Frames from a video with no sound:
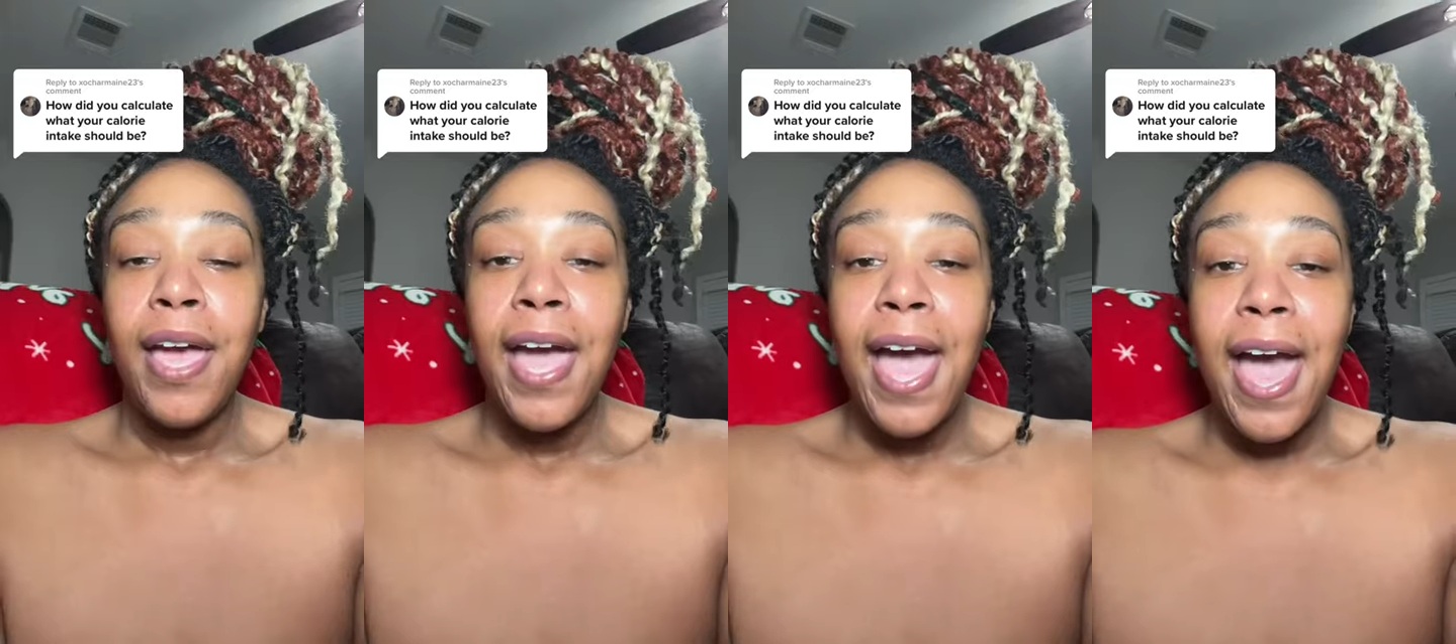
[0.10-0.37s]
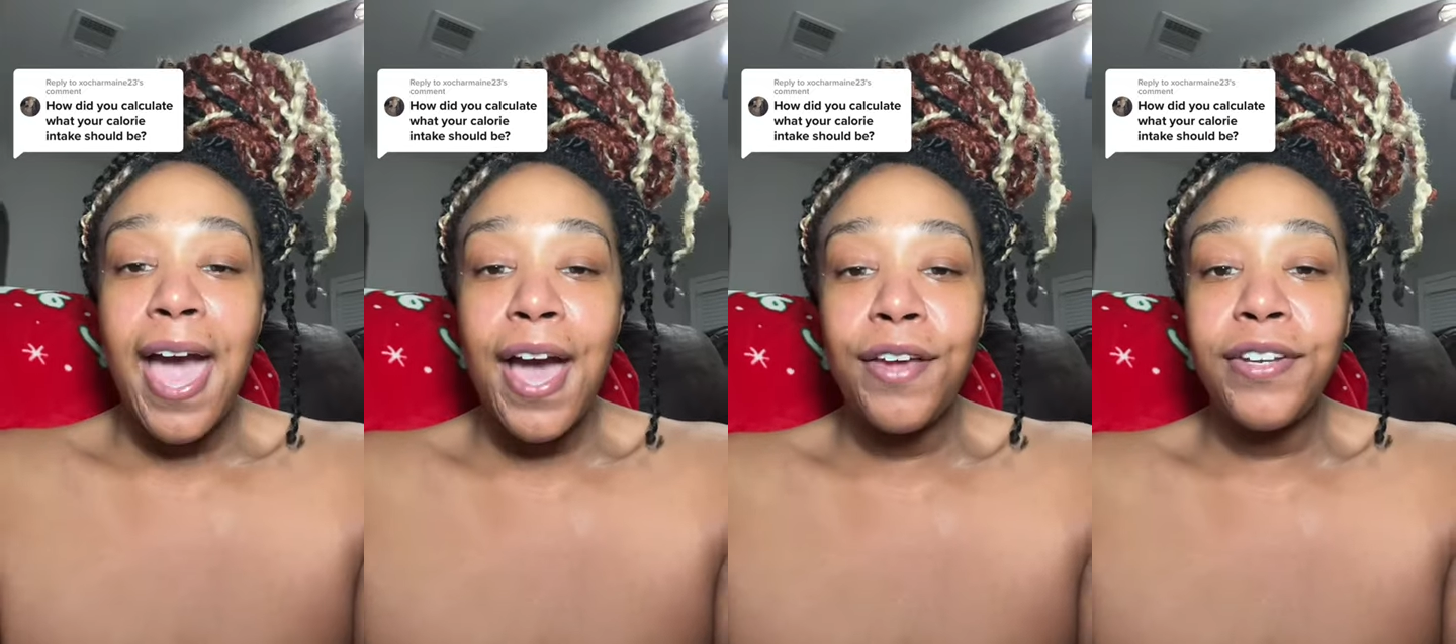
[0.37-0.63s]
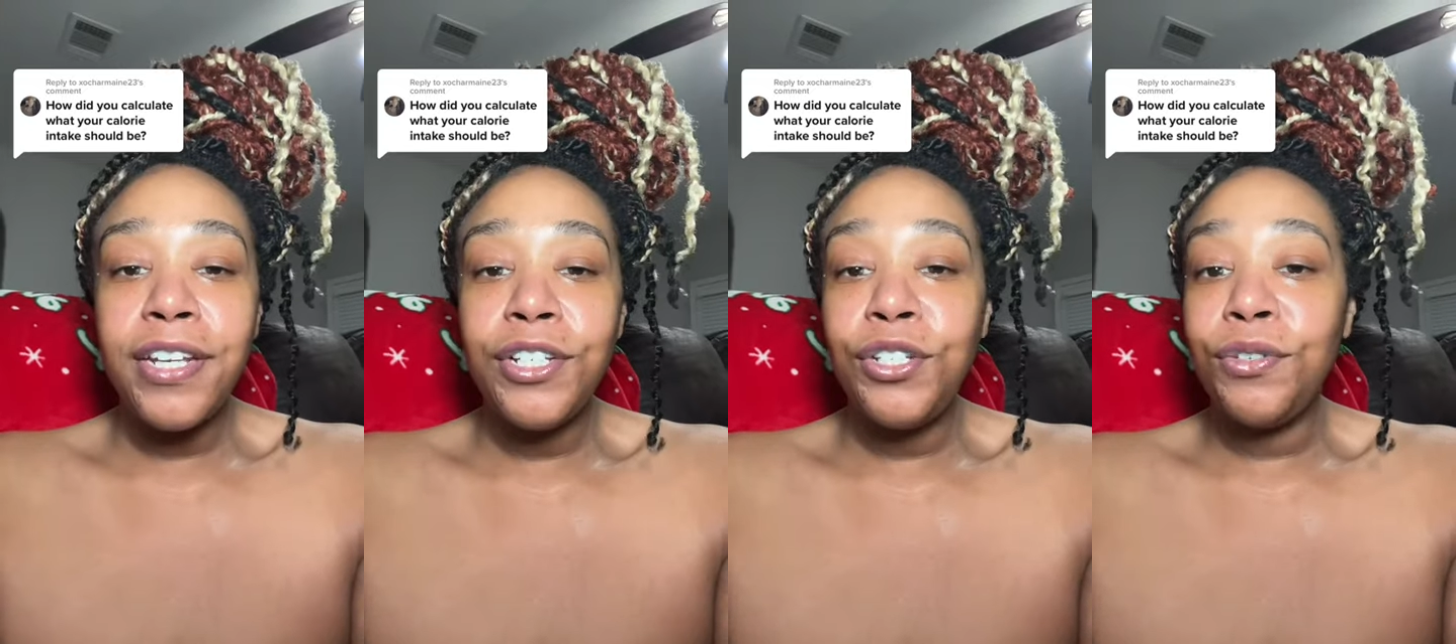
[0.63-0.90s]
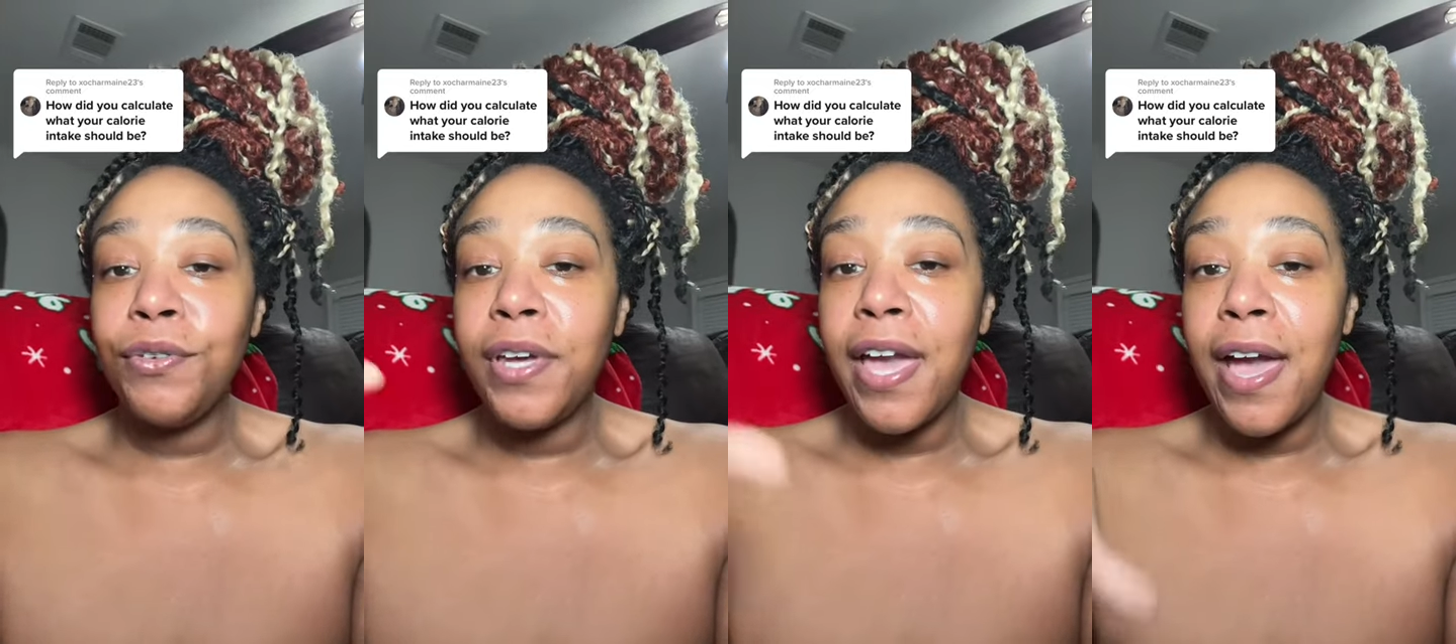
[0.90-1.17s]
How did
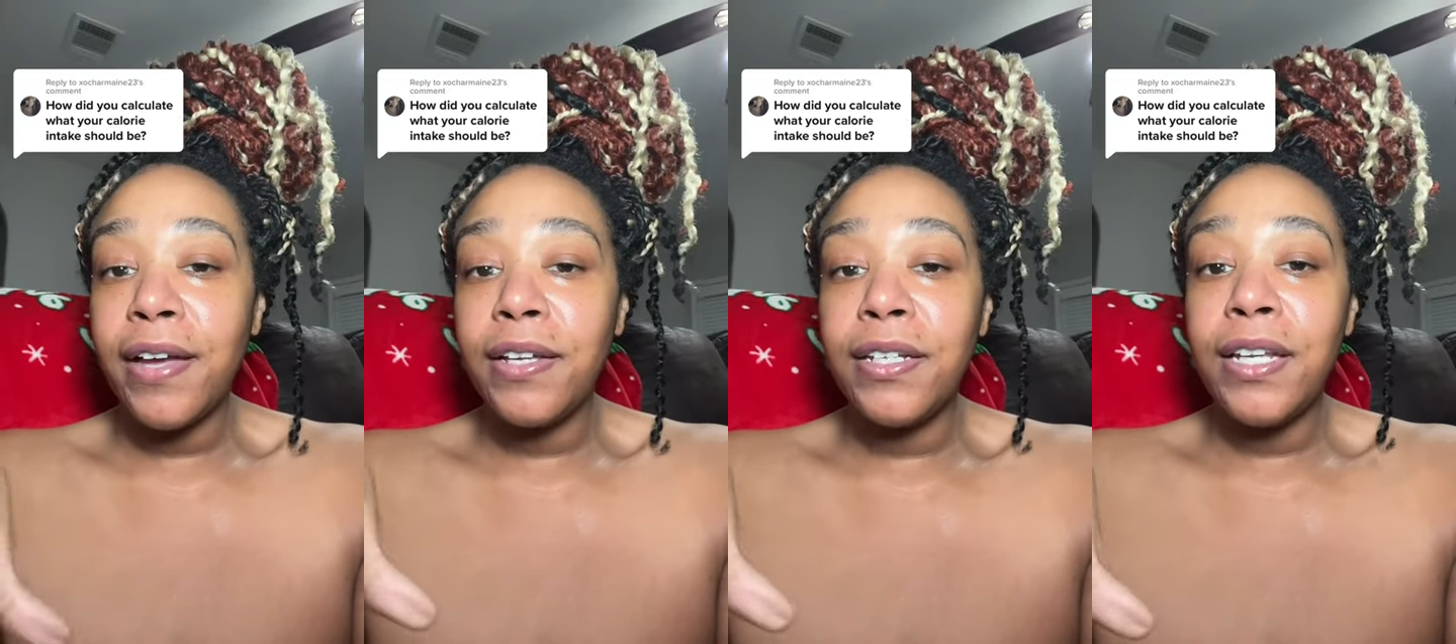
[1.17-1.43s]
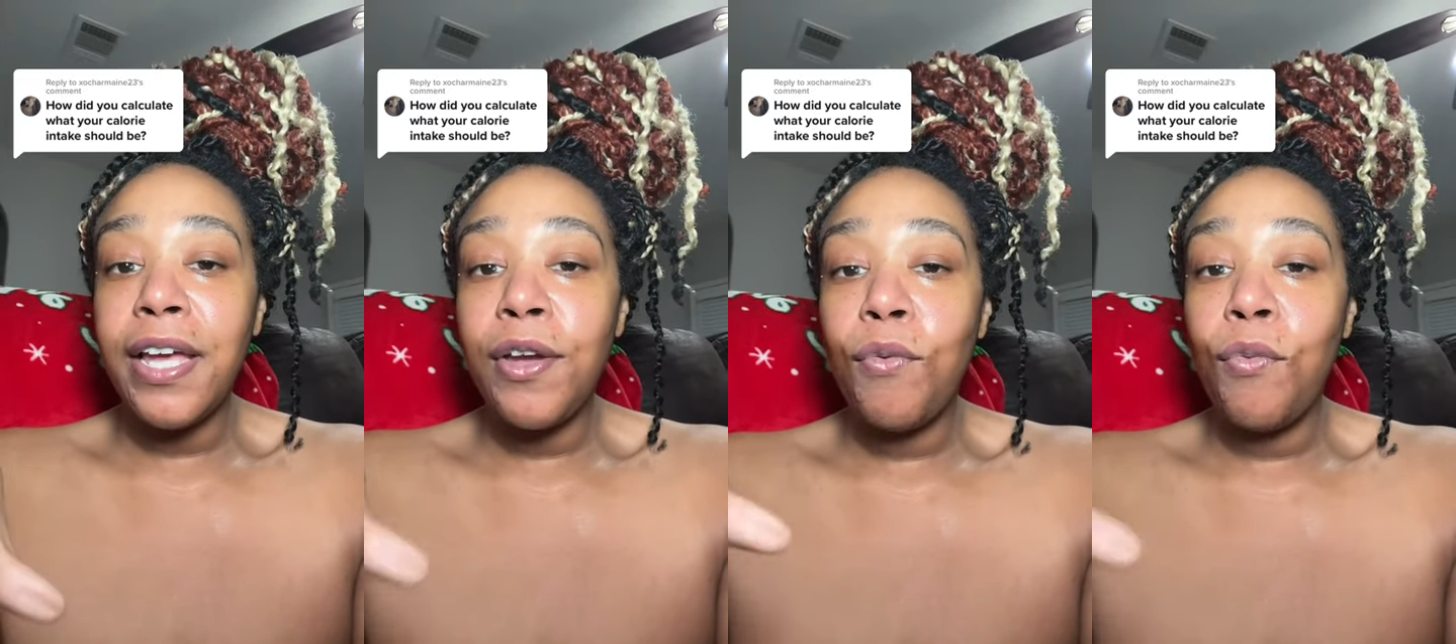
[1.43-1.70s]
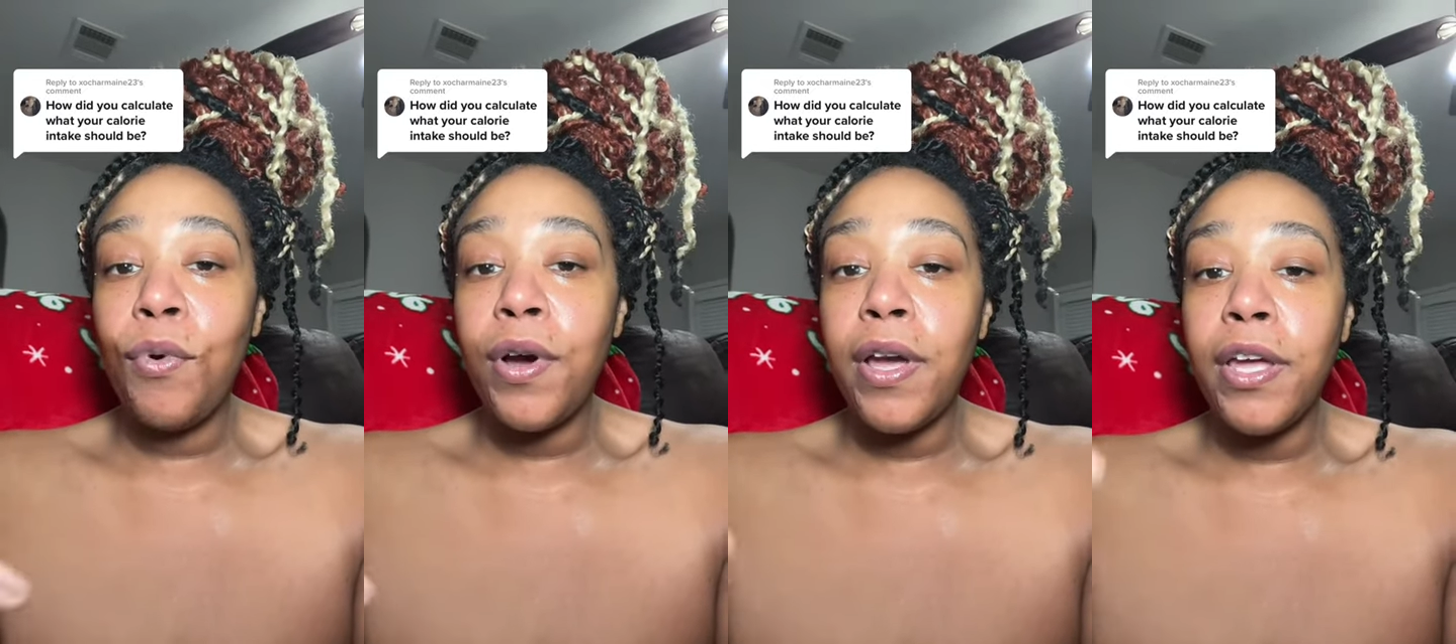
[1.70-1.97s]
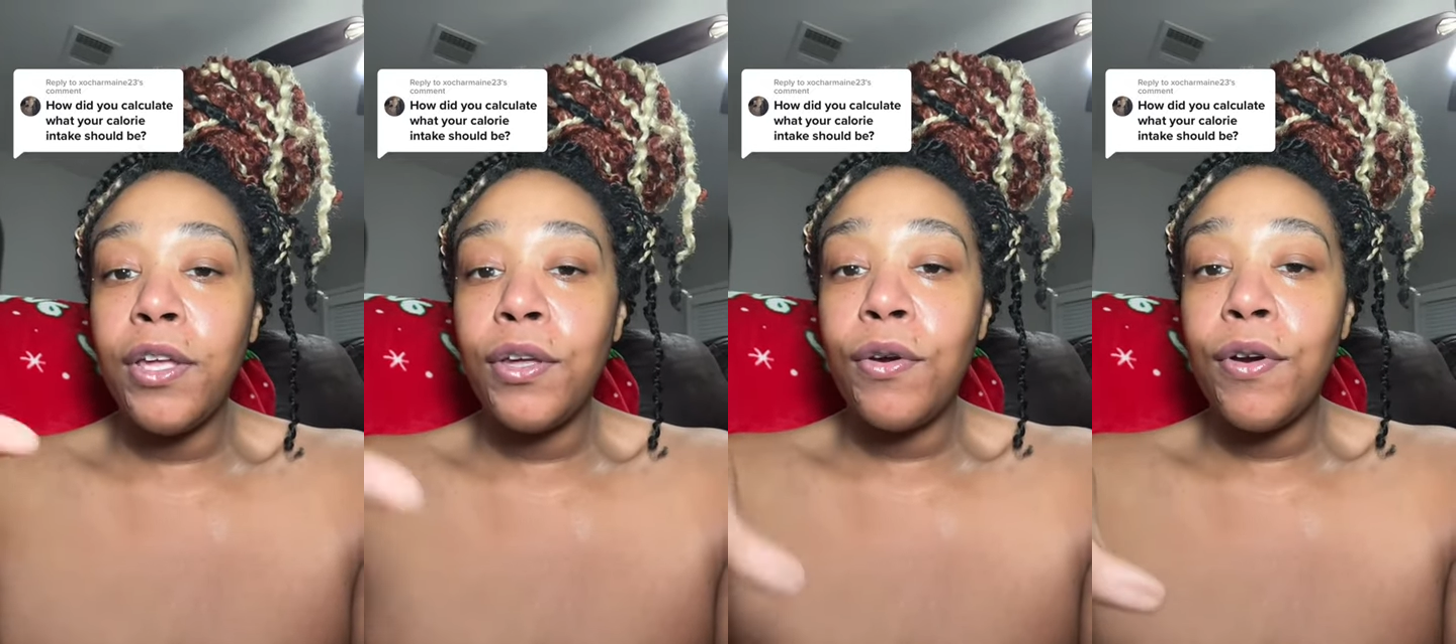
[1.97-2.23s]
you calculate
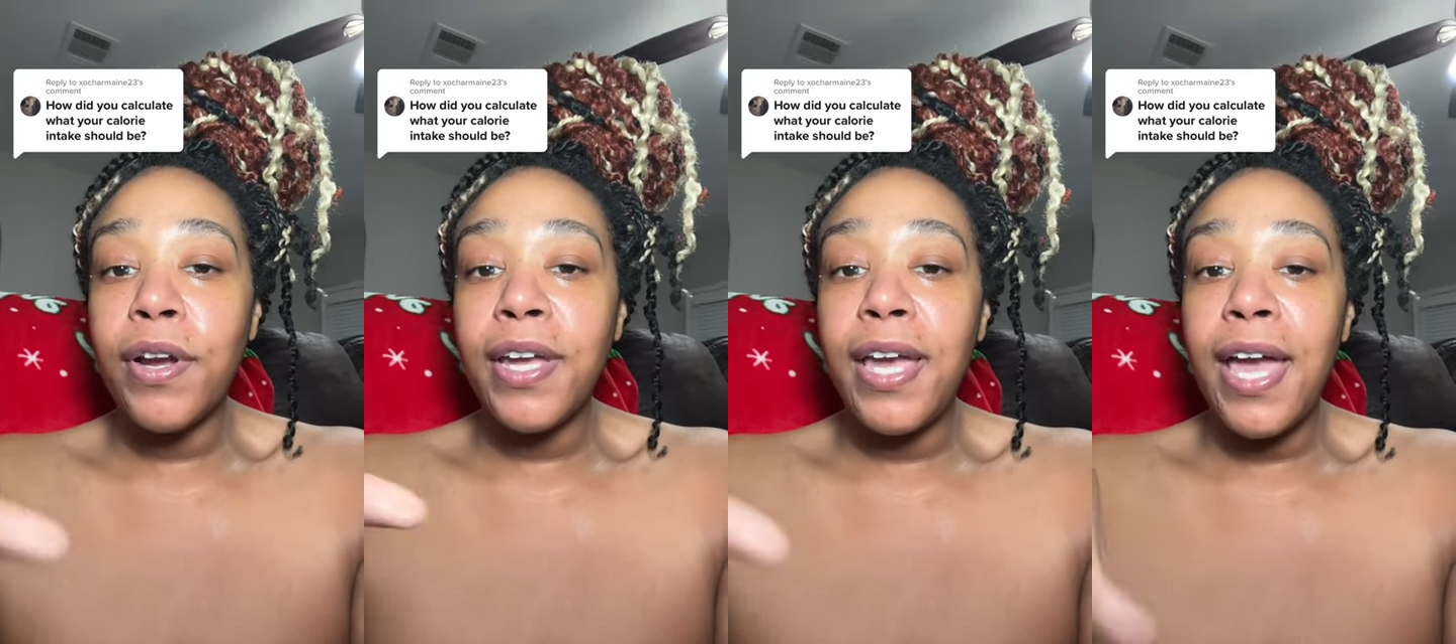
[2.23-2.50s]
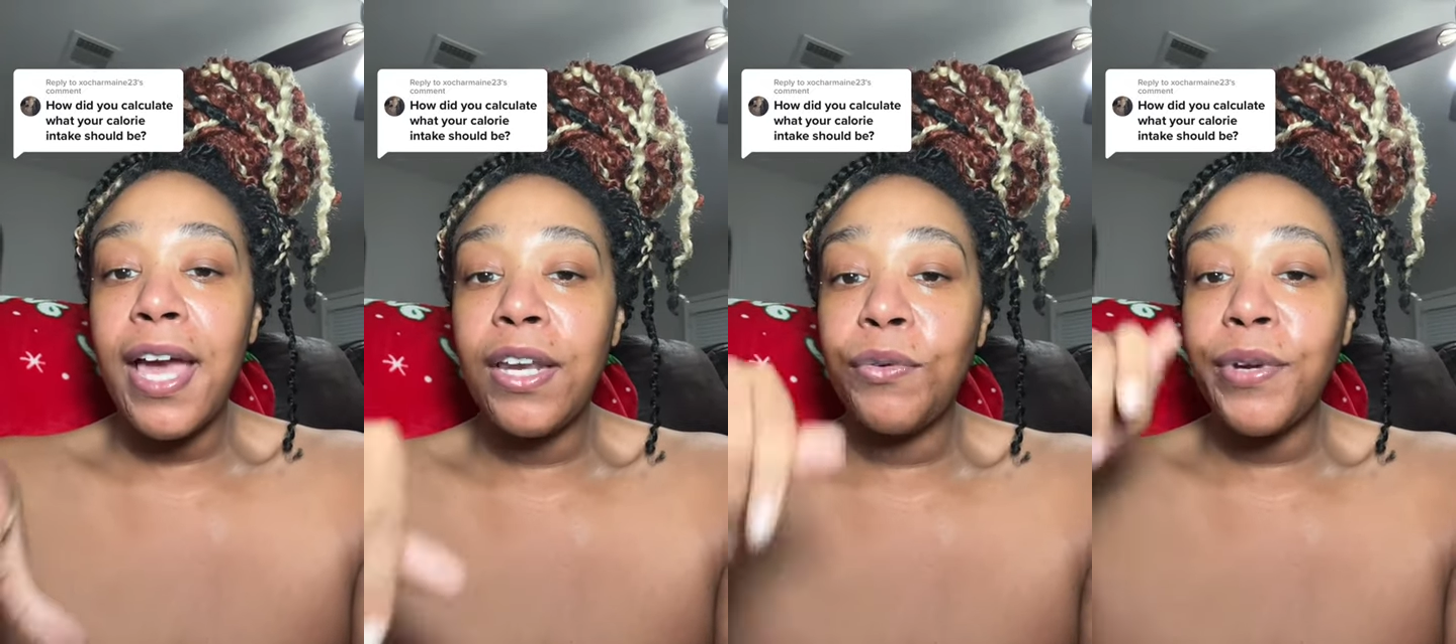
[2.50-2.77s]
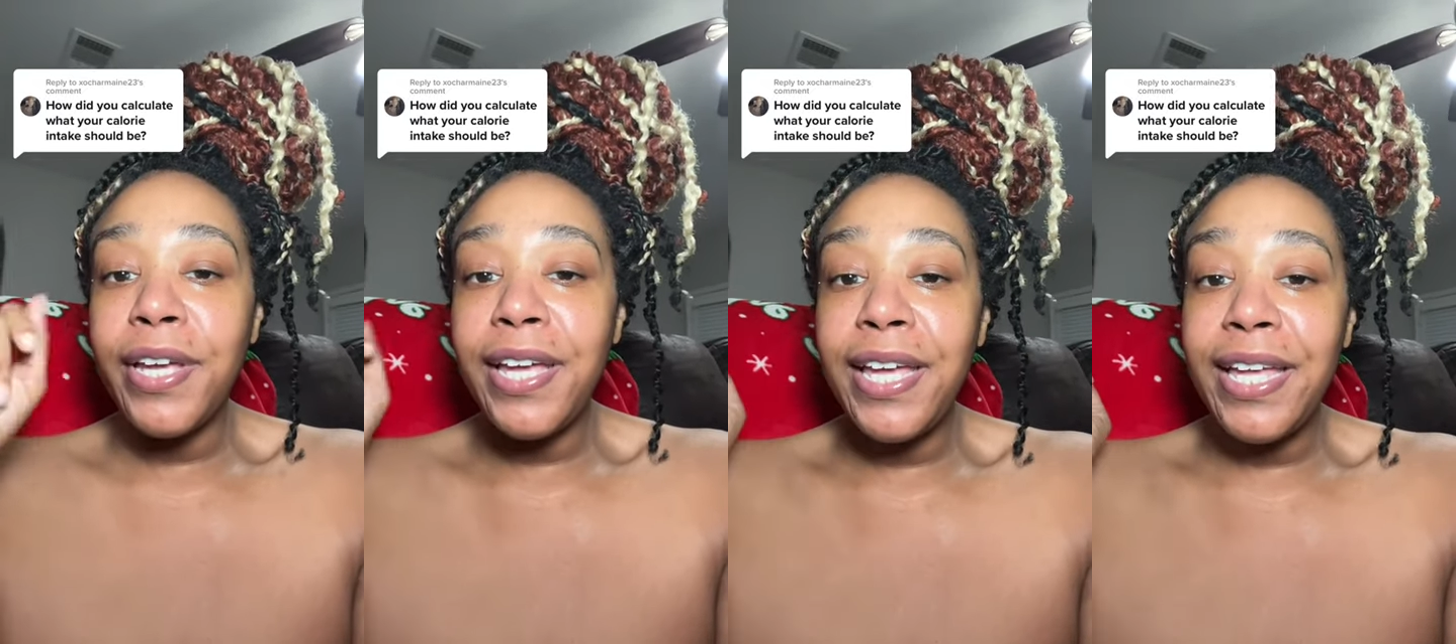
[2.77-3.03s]
what your calorie